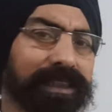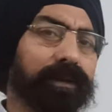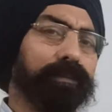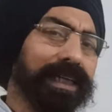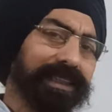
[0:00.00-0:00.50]

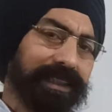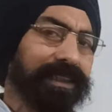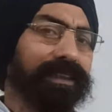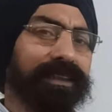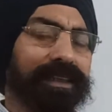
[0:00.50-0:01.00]
some
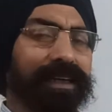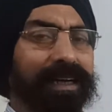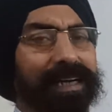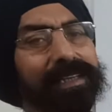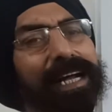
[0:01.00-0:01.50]
base,
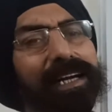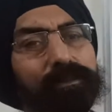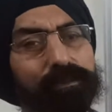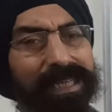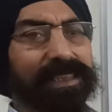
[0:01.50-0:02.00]
and
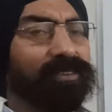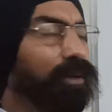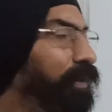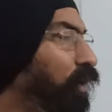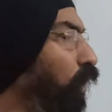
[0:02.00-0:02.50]
that base
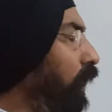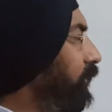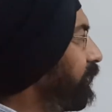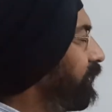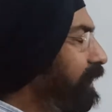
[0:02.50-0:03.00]
will be
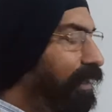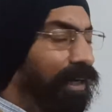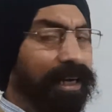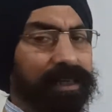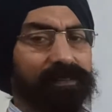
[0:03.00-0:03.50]
called
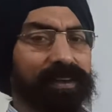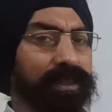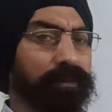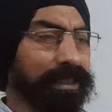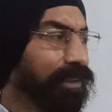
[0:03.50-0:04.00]

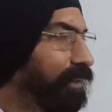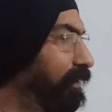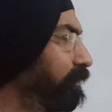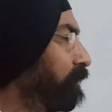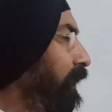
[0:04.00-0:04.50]
ultrafilter
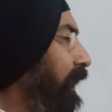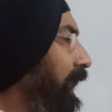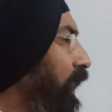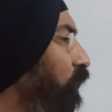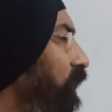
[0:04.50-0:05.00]
base.
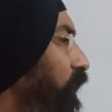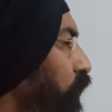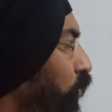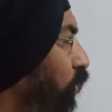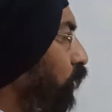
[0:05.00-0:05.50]
And now we will
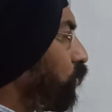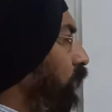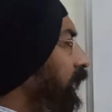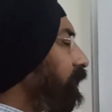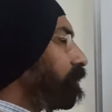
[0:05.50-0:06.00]
move on to
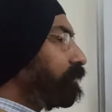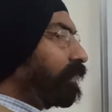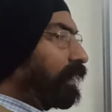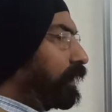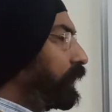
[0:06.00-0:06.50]
the
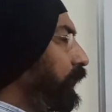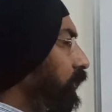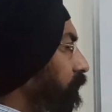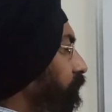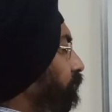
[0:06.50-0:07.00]

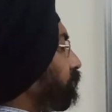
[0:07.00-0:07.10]
theorem.